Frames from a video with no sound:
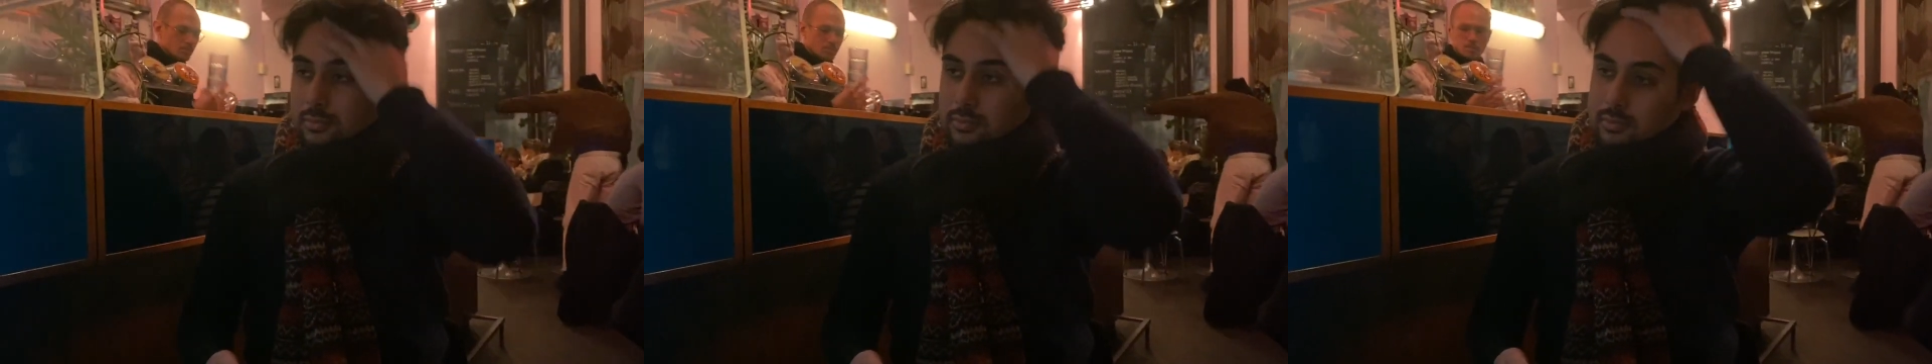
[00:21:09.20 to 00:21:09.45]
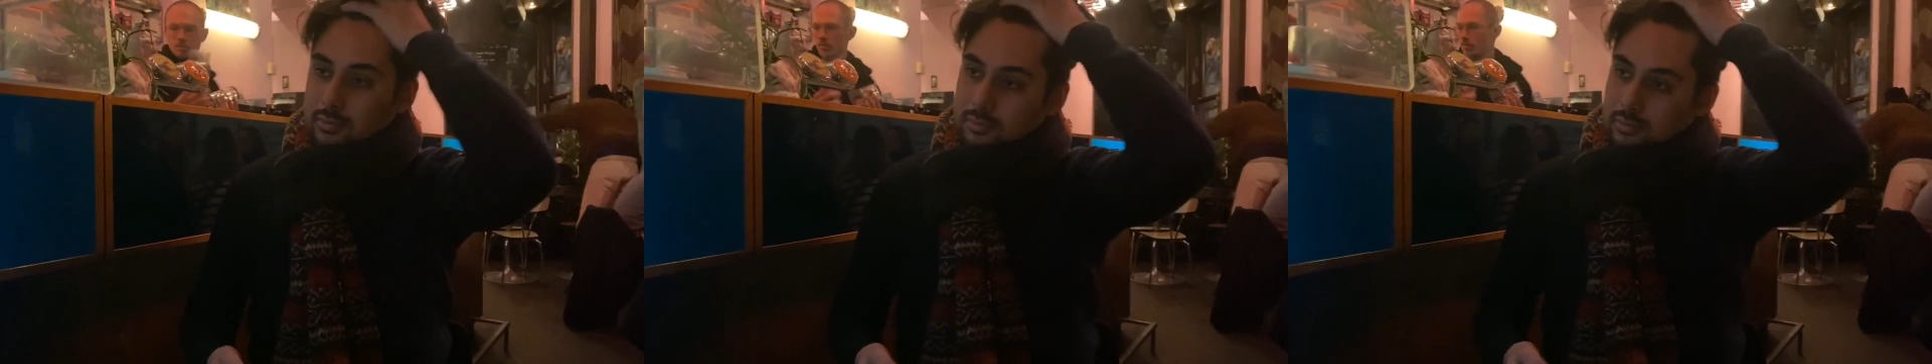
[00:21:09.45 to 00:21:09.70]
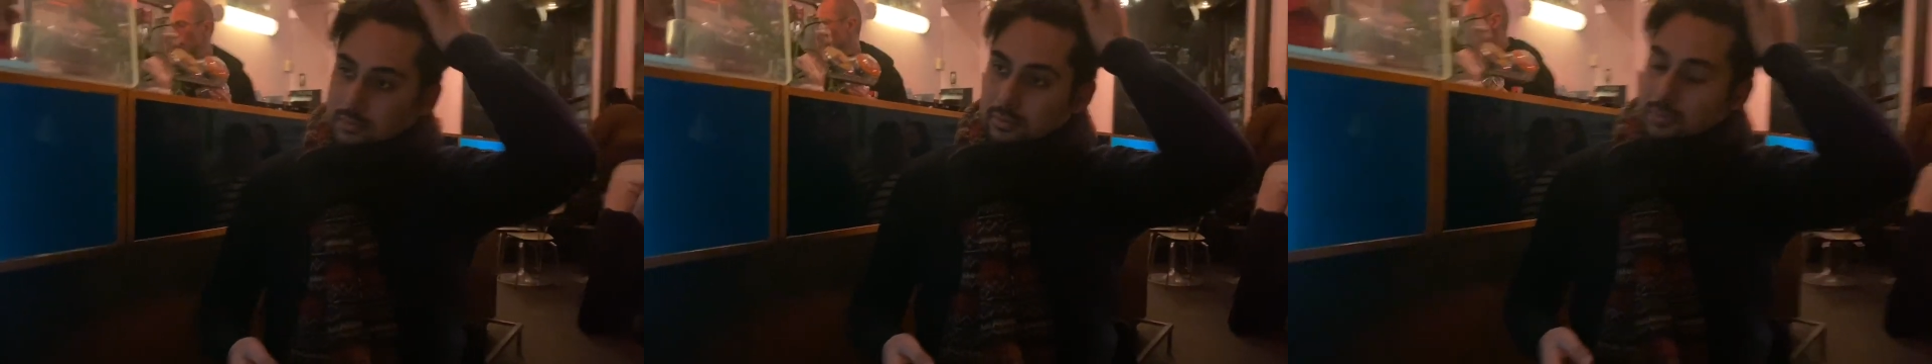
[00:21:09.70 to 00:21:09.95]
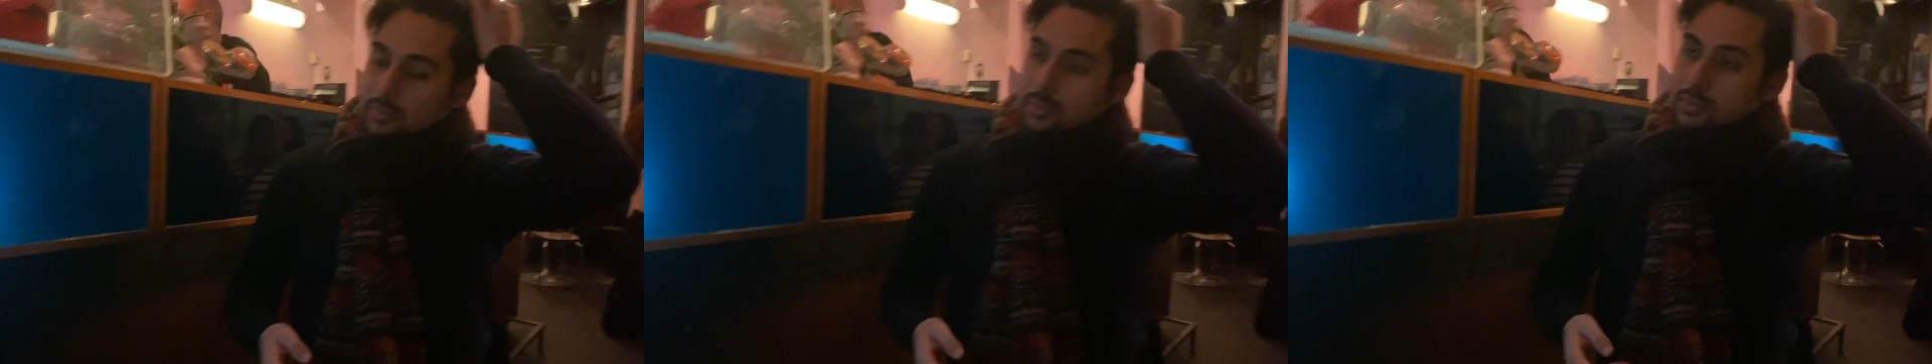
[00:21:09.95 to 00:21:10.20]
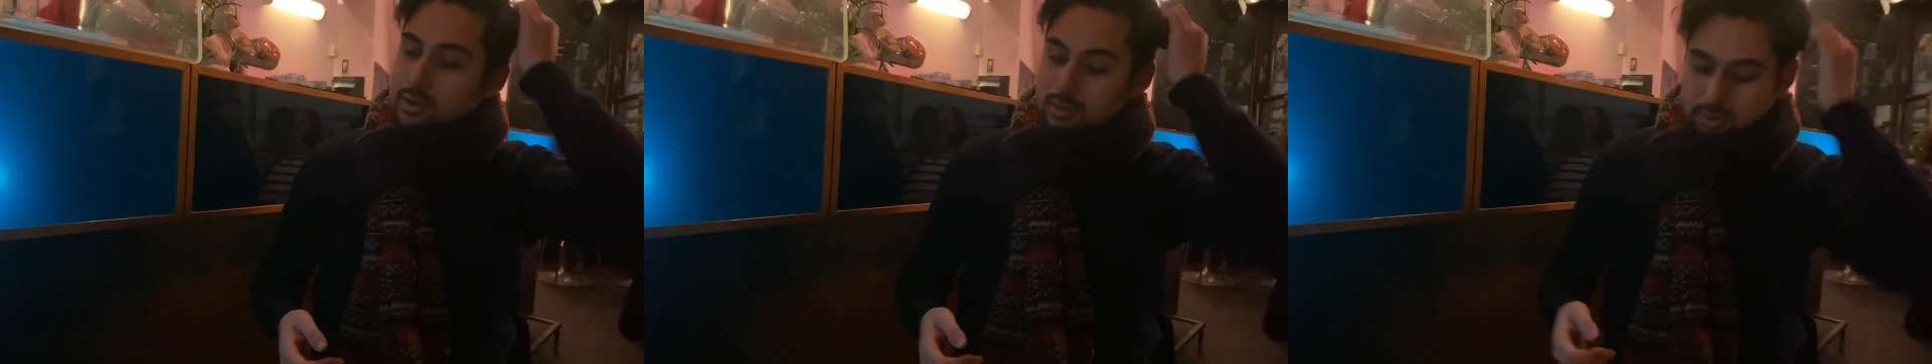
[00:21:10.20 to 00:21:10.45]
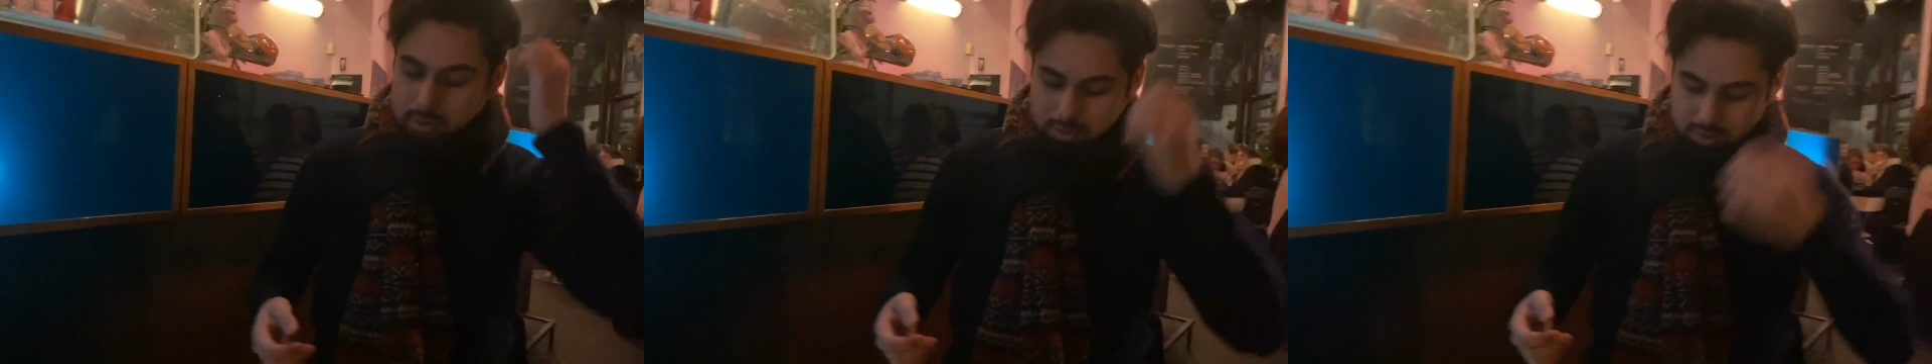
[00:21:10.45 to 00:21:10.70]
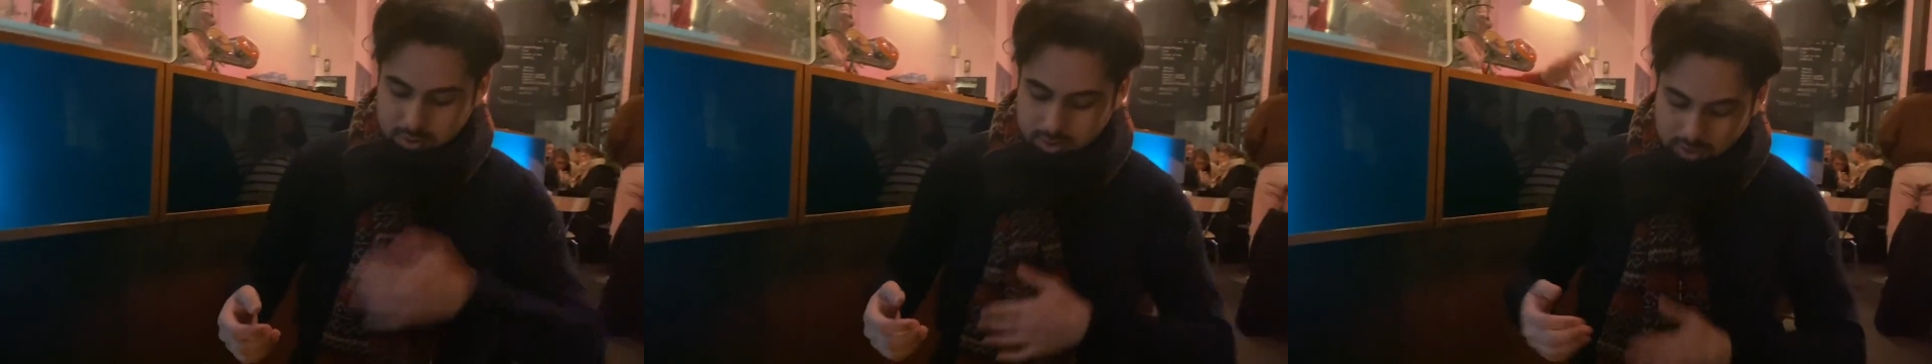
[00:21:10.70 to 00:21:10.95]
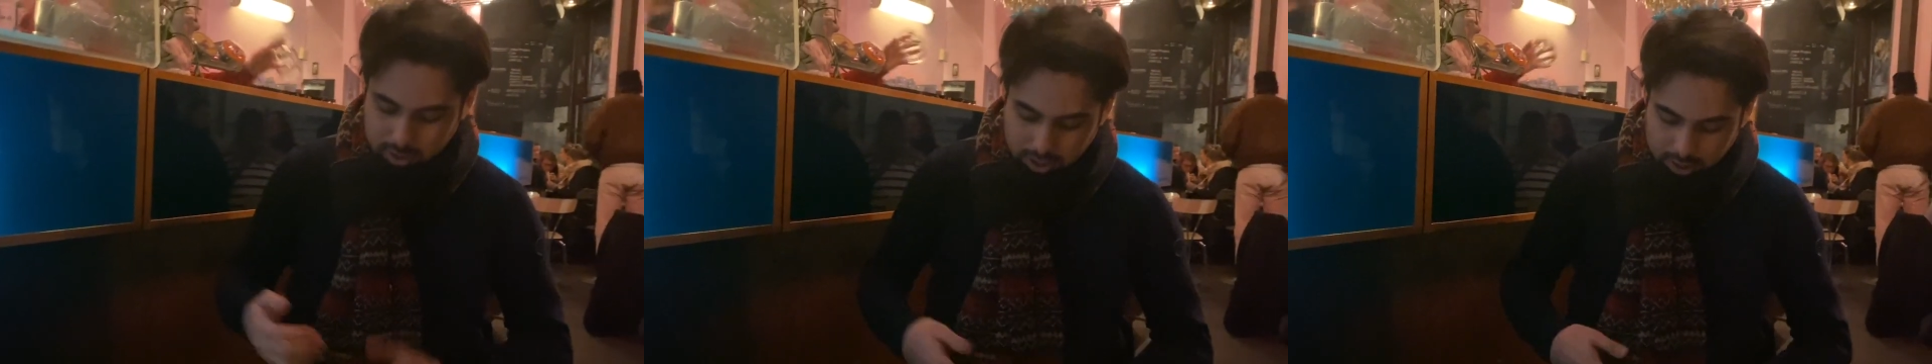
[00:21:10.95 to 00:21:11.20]
long one. I
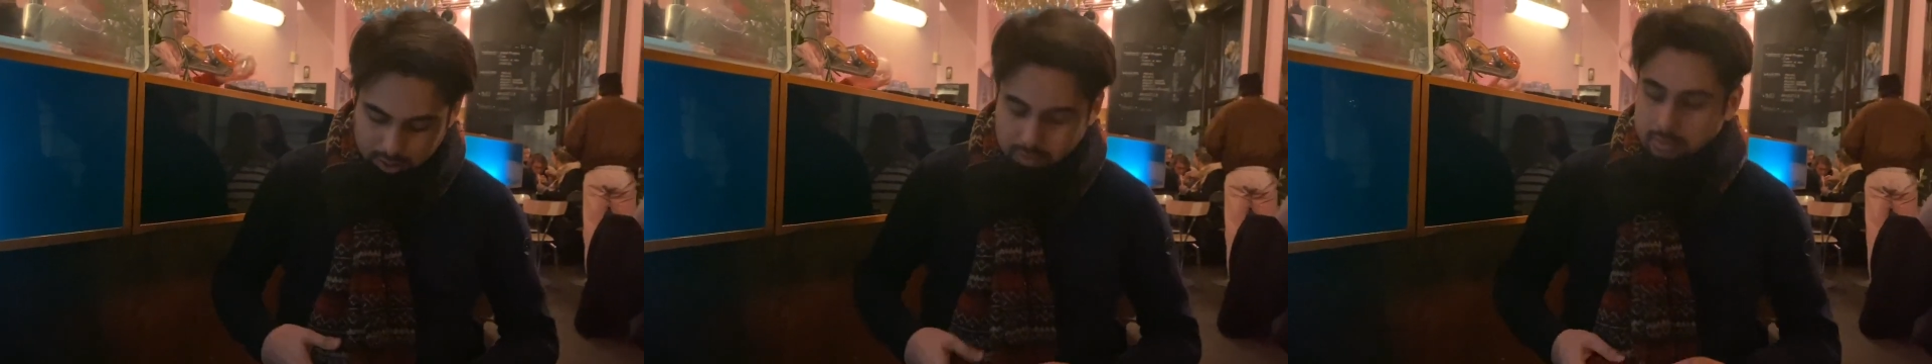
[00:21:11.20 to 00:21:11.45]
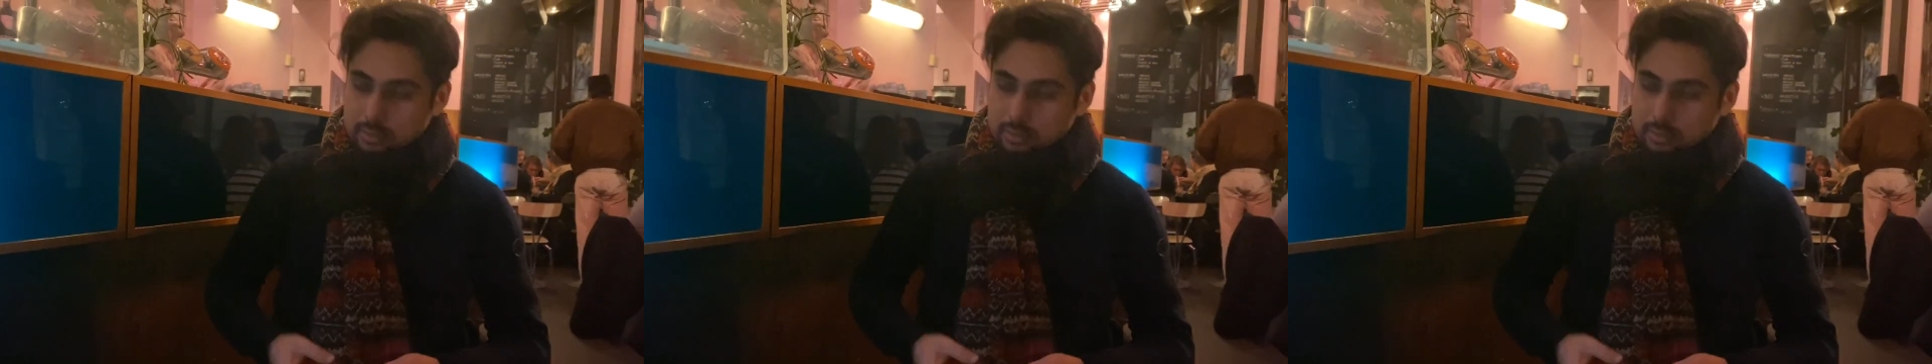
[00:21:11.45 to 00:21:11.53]
don't